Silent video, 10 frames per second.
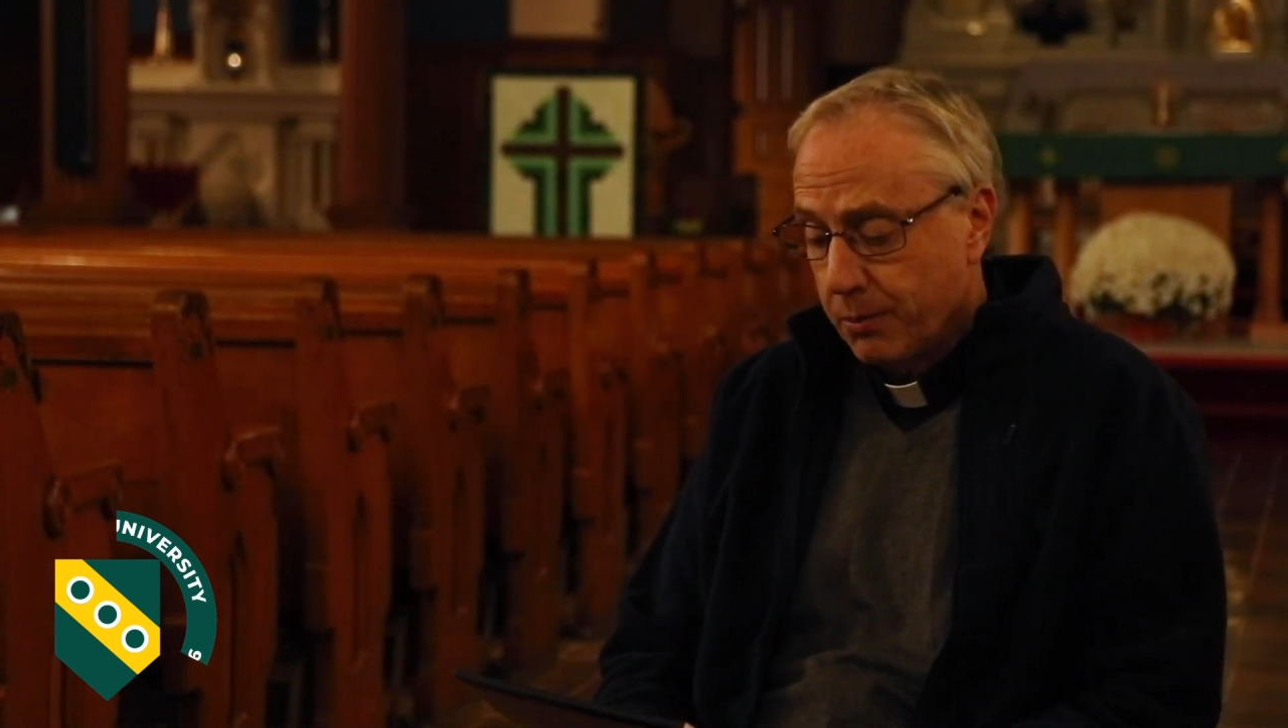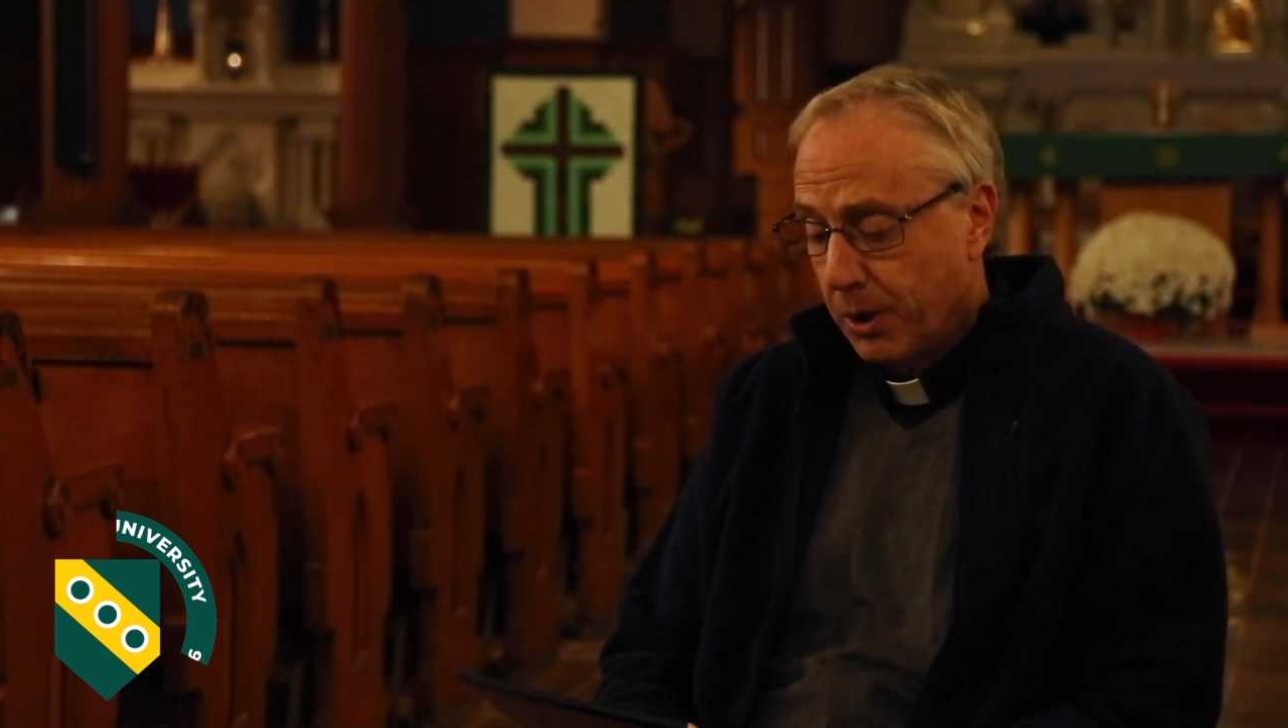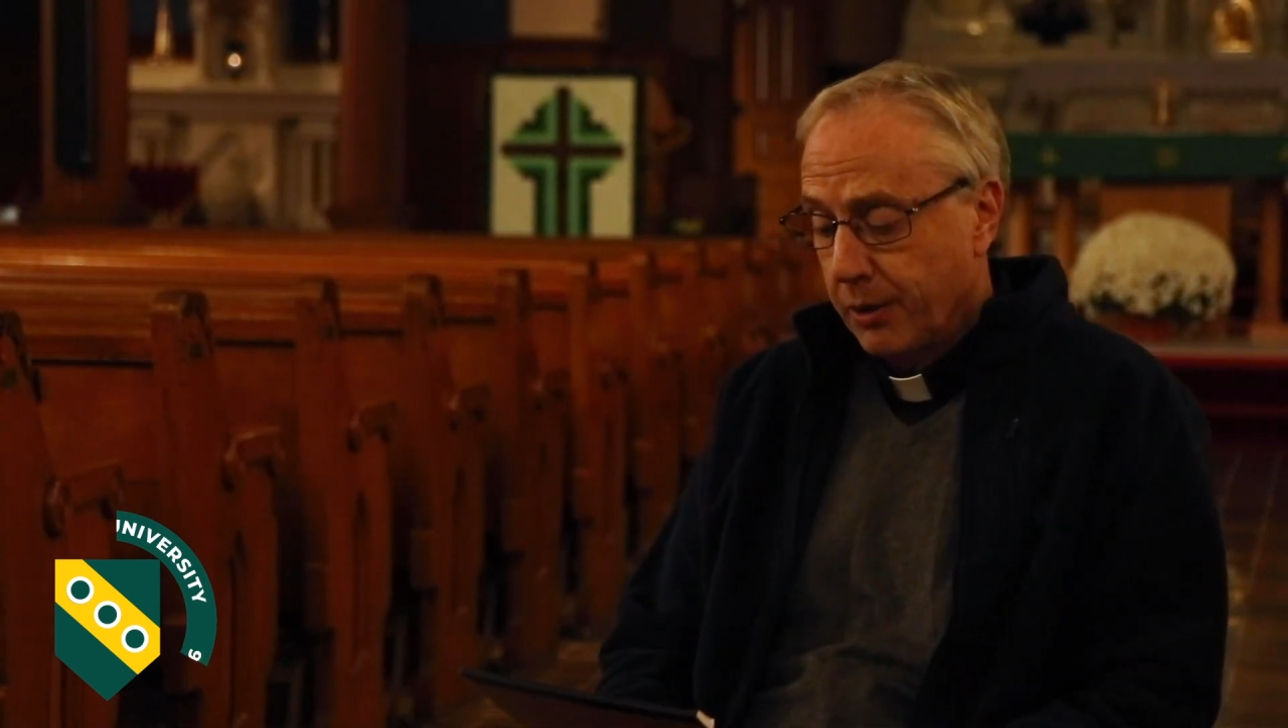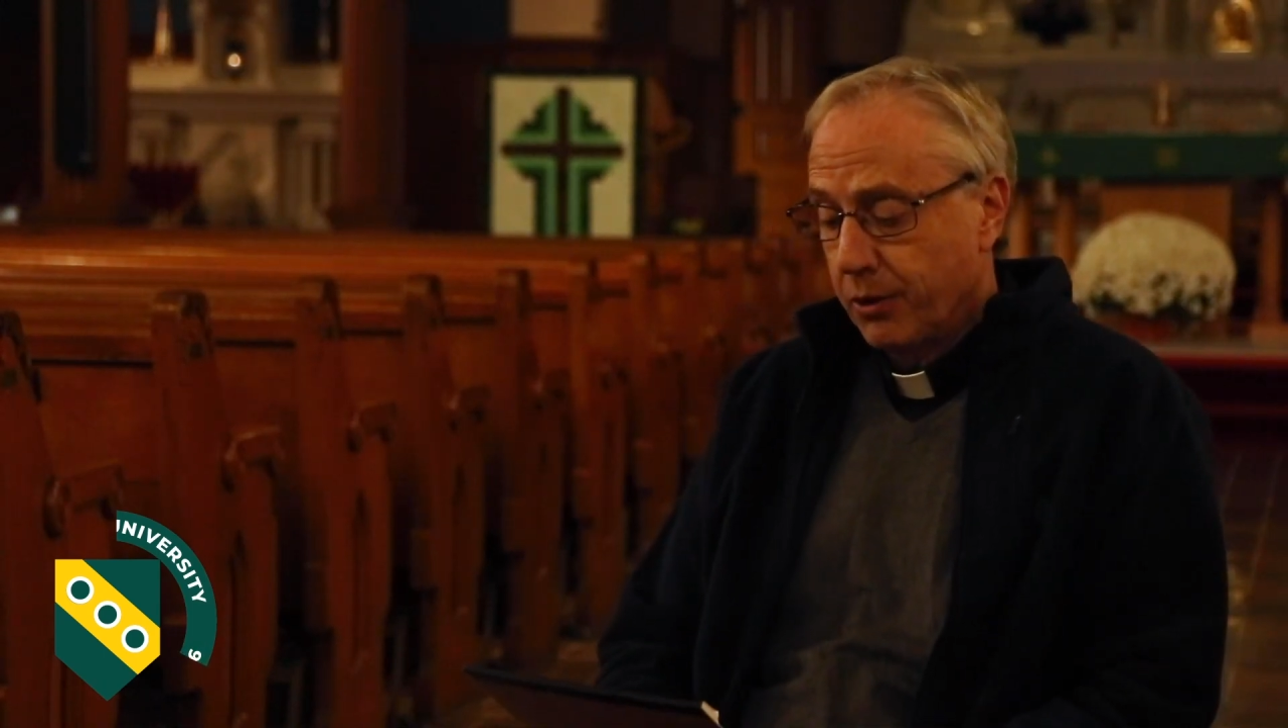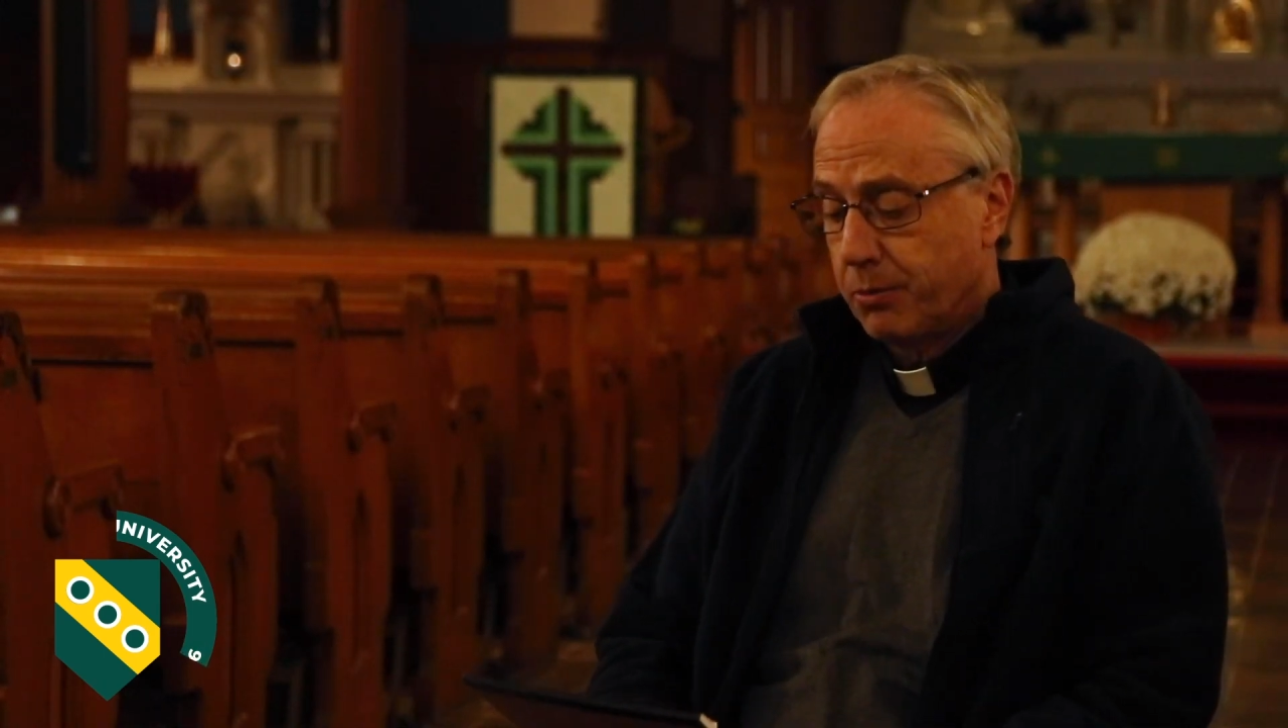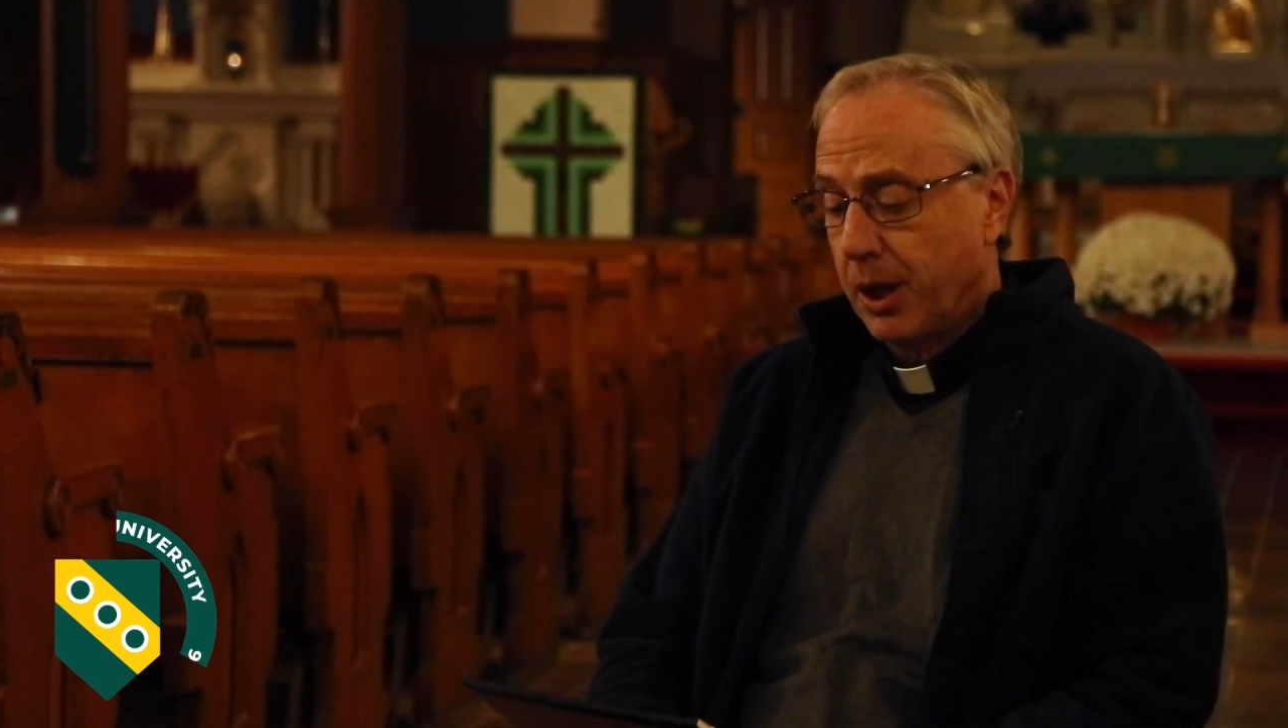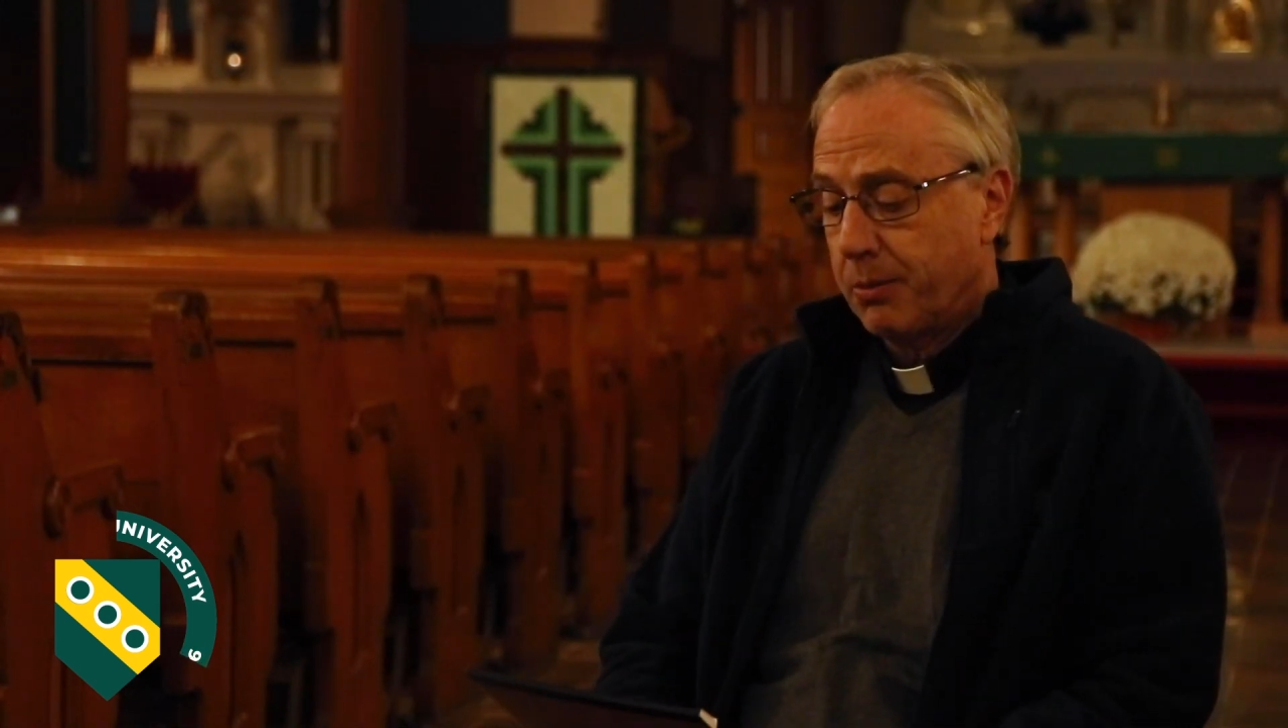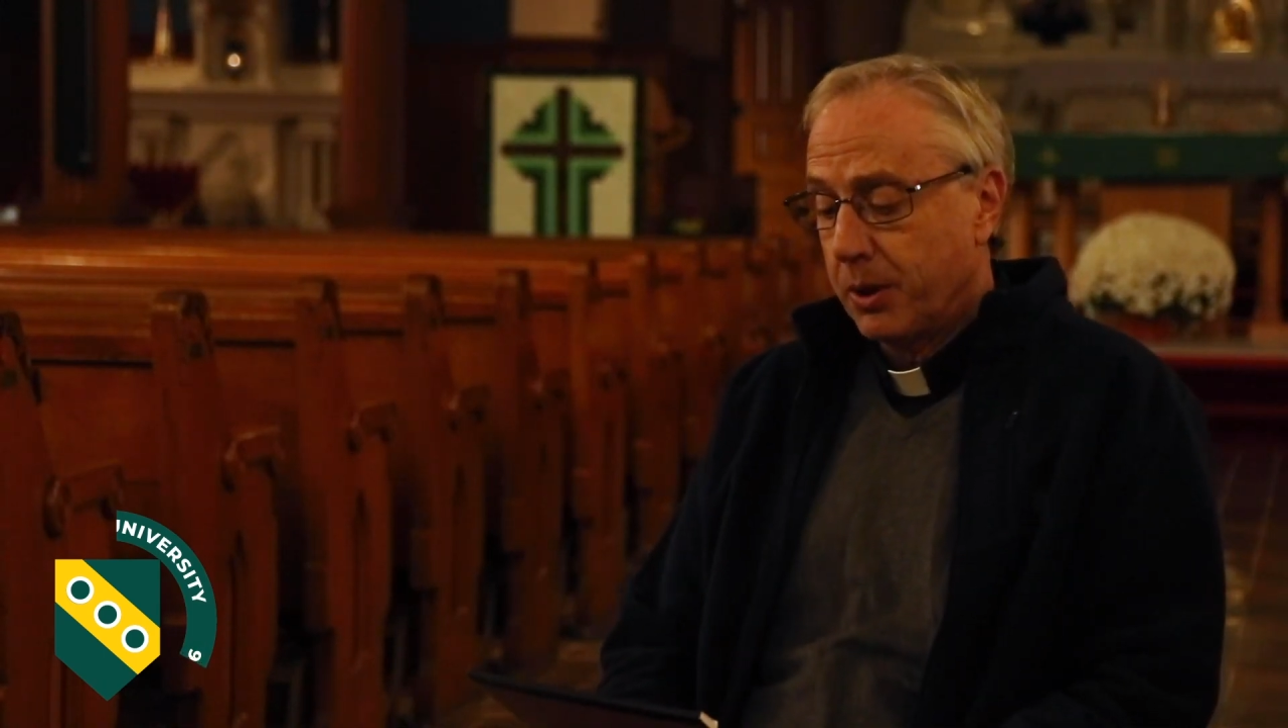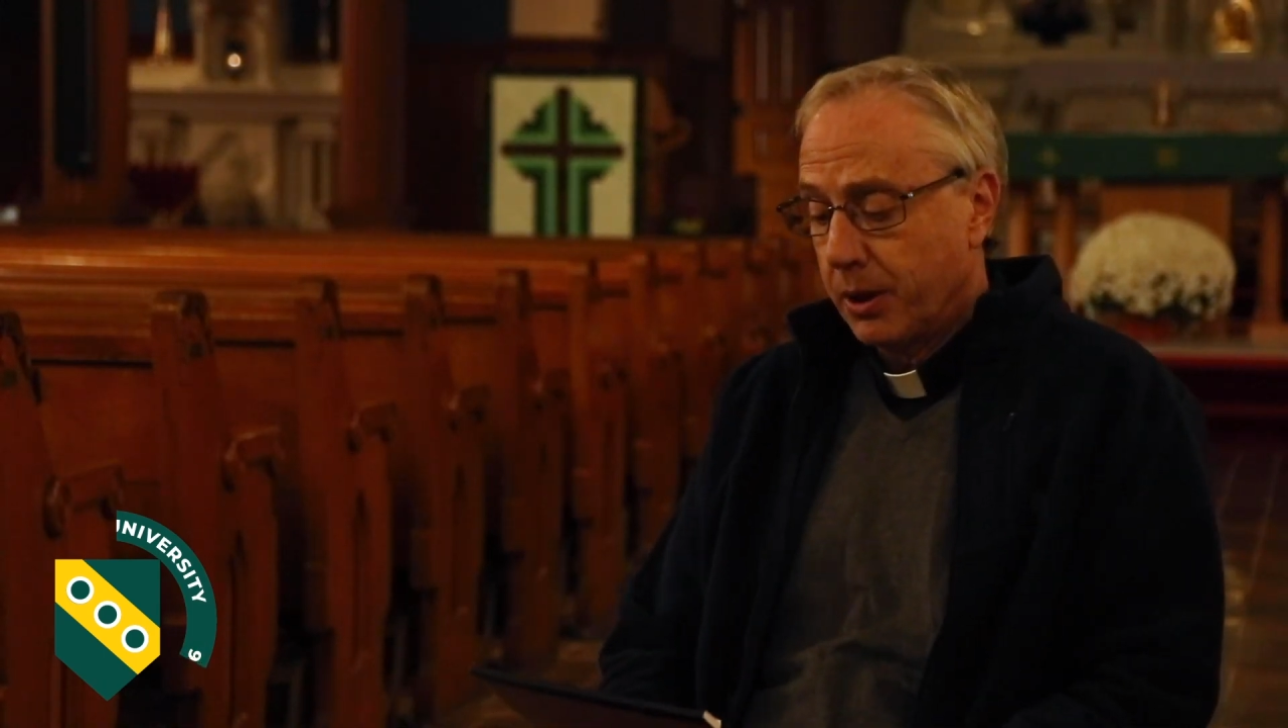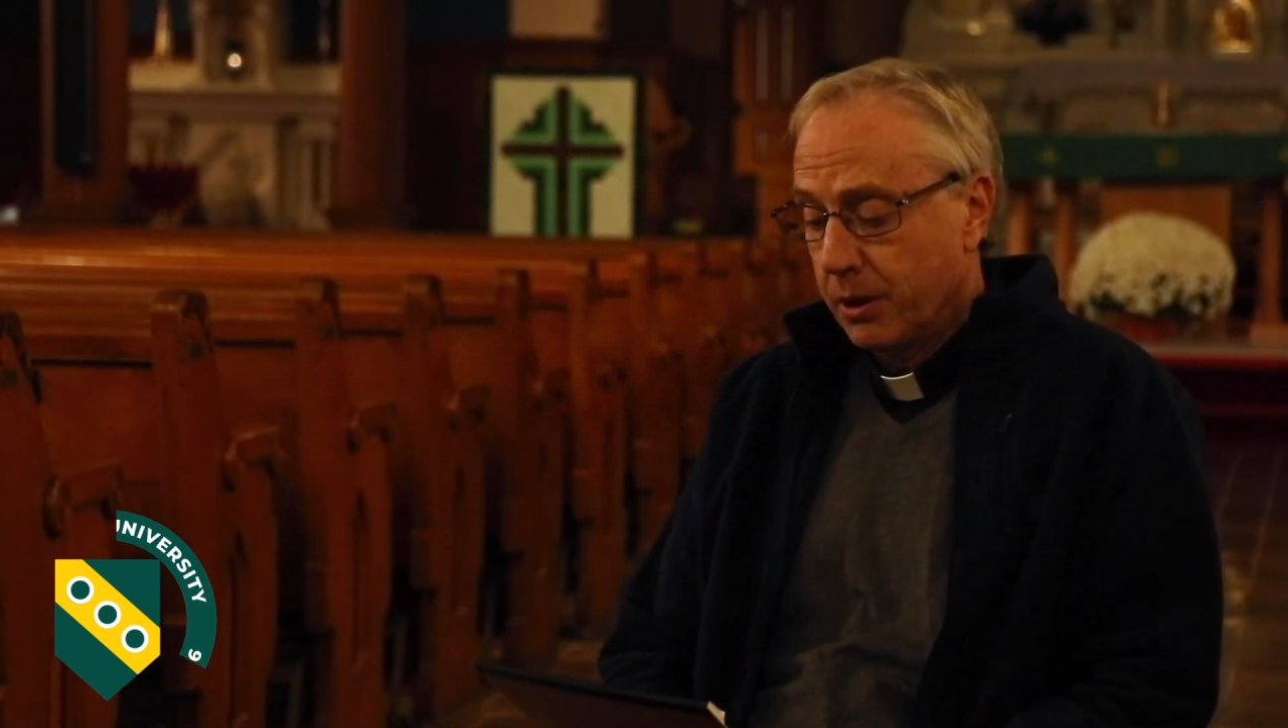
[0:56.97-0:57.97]
to private
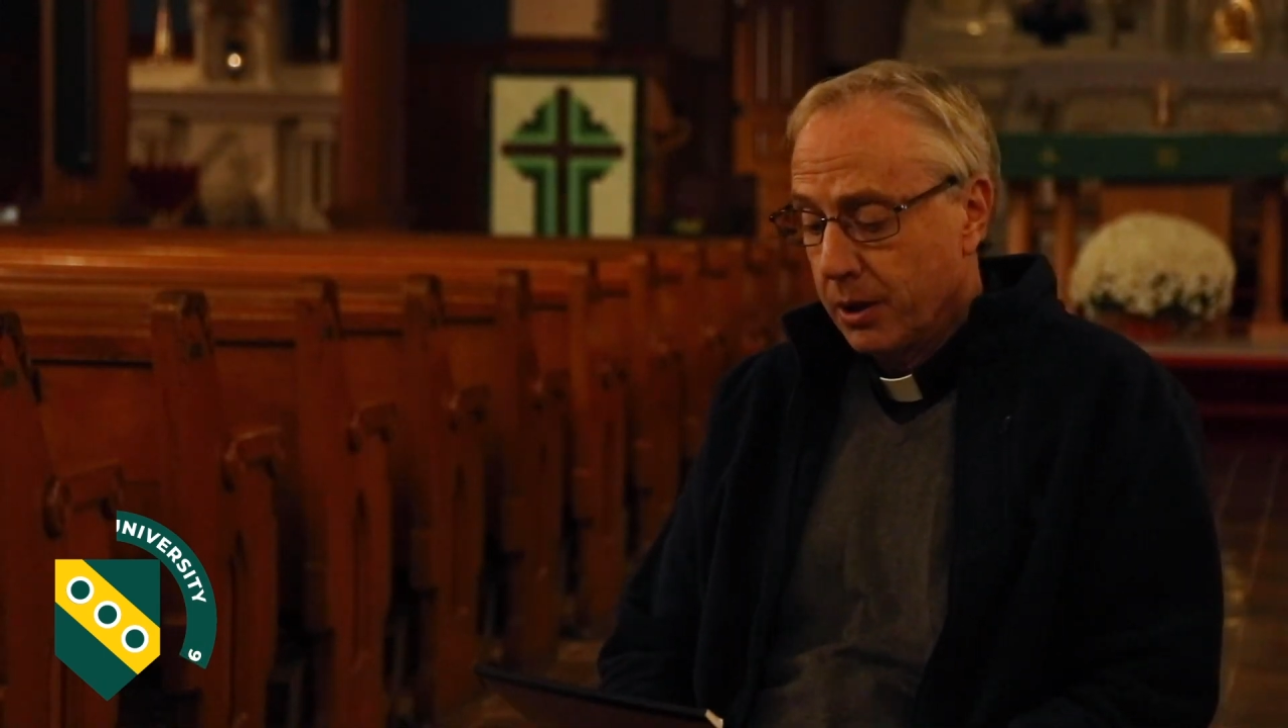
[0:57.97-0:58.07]
property.